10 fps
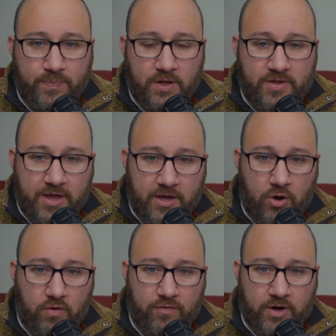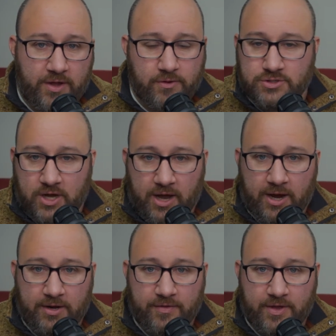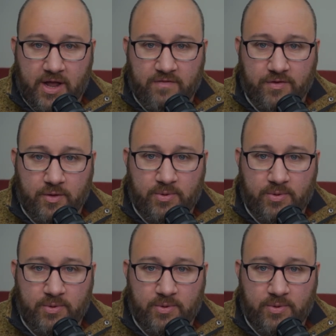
taking over either side and then having them